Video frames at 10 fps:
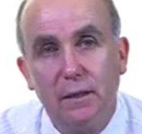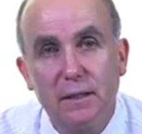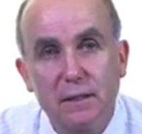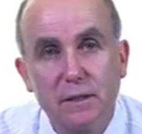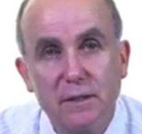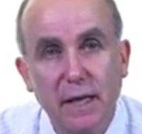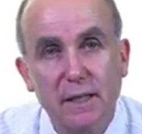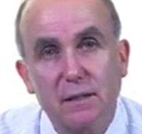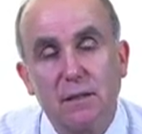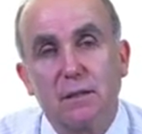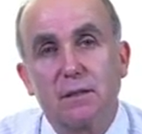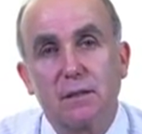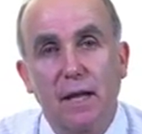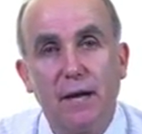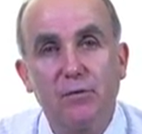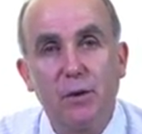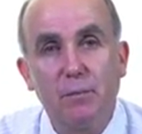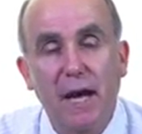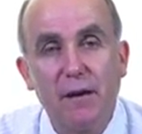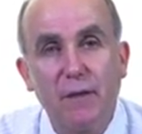This suggests that
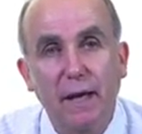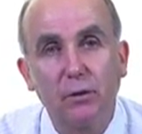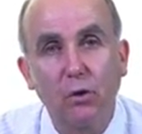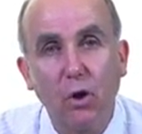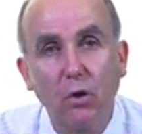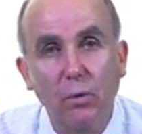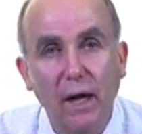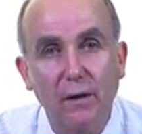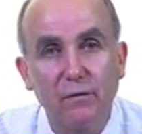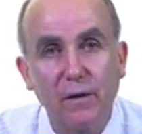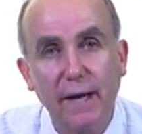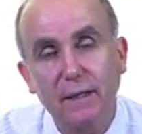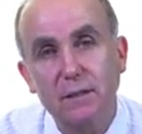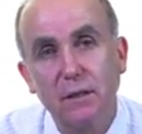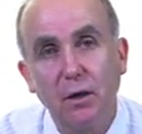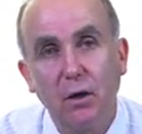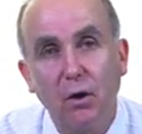slavery may have had long-run effects